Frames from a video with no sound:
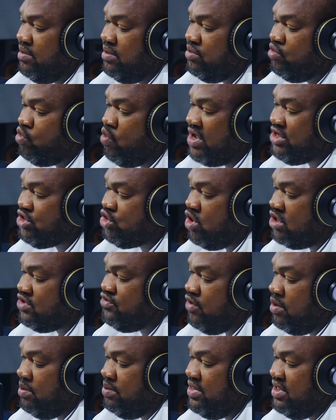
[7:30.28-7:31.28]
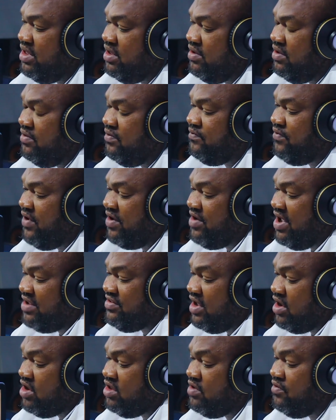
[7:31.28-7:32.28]
Questions from the Federal
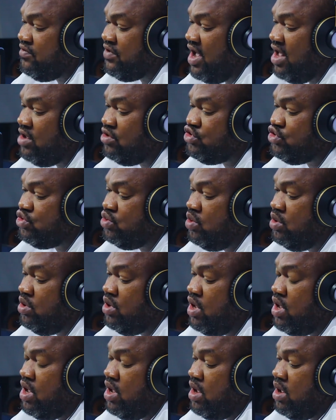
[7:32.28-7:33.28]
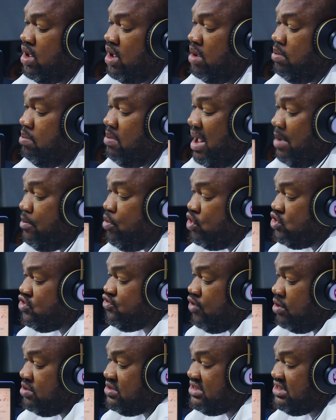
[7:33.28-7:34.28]
Executive Council, members
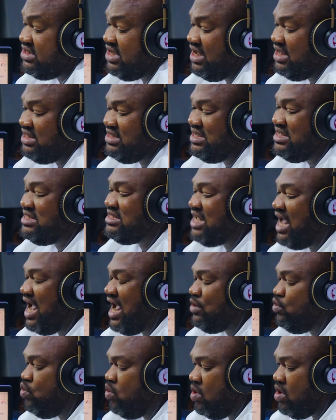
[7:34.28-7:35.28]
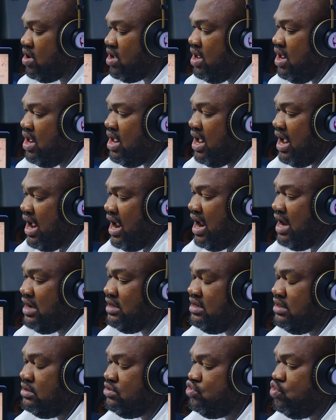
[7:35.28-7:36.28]
from state. It's hard work,
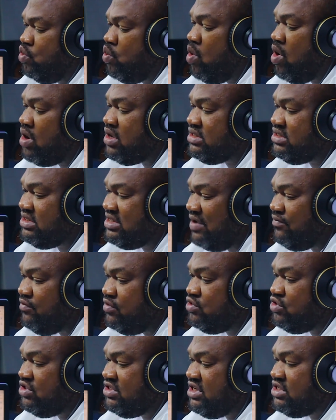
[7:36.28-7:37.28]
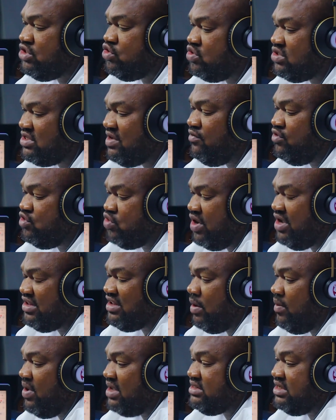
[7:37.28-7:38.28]
and to work 6 to 7 to 8
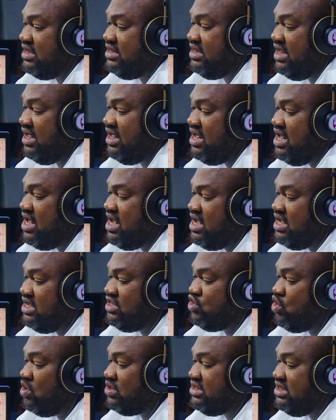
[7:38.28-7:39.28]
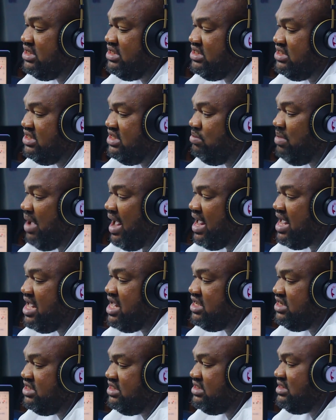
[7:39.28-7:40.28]
hours a day is not easy. My
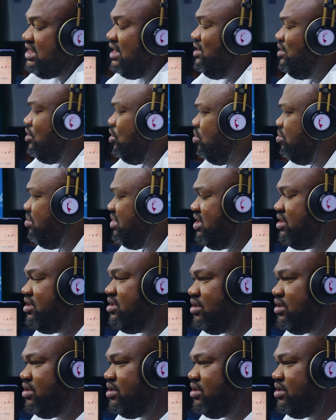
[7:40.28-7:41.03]
age is telling on me."